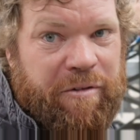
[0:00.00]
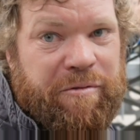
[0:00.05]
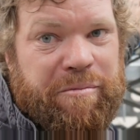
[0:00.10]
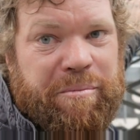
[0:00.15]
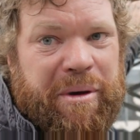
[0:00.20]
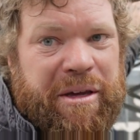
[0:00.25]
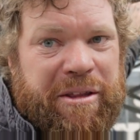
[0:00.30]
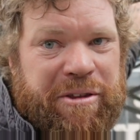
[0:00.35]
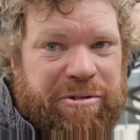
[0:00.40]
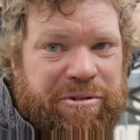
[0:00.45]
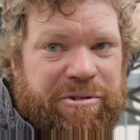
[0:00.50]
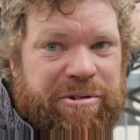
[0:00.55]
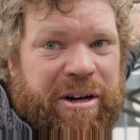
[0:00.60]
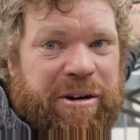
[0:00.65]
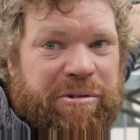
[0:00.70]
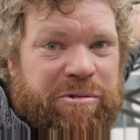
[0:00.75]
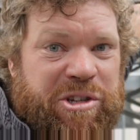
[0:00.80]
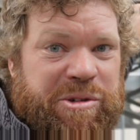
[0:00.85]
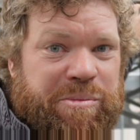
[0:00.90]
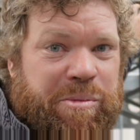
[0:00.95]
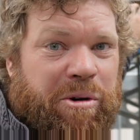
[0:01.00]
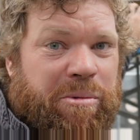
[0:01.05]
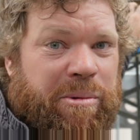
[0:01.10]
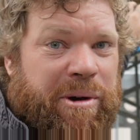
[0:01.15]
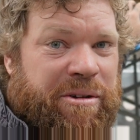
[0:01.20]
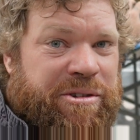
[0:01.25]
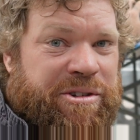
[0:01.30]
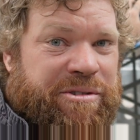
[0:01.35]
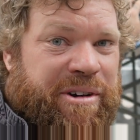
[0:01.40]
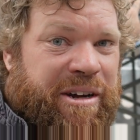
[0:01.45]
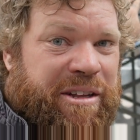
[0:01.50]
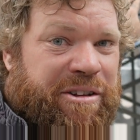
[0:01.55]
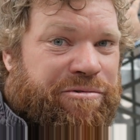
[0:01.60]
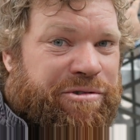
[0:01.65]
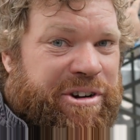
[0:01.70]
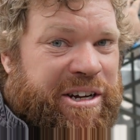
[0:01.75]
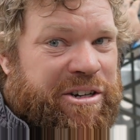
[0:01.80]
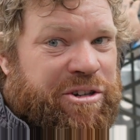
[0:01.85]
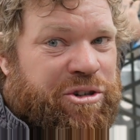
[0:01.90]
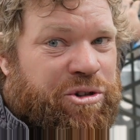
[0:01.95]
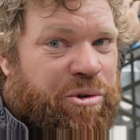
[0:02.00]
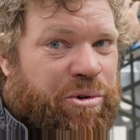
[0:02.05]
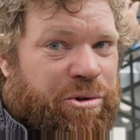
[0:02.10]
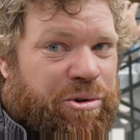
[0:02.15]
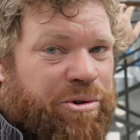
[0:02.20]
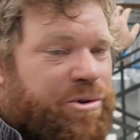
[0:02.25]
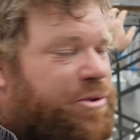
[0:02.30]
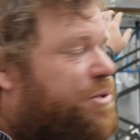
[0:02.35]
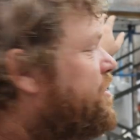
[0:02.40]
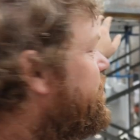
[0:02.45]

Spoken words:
Been through and done all the spot welds around the rear door.